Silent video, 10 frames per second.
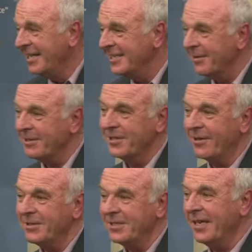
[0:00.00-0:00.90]
So it was
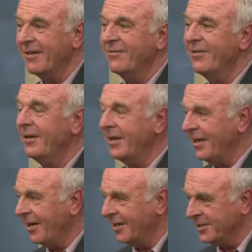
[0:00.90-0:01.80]
obviously a very
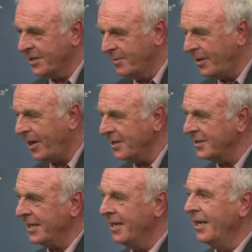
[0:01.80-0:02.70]
large
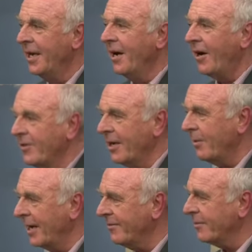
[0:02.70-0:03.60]
party on their
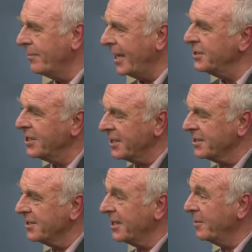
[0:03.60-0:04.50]
way from Beijing
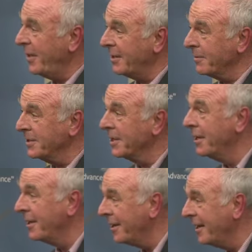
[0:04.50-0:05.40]
to see the penguins
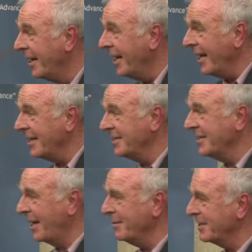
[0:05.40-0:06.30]
in
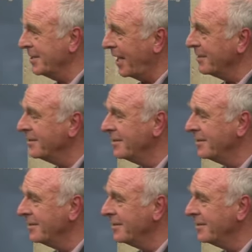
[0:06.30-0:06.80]
Simonstown.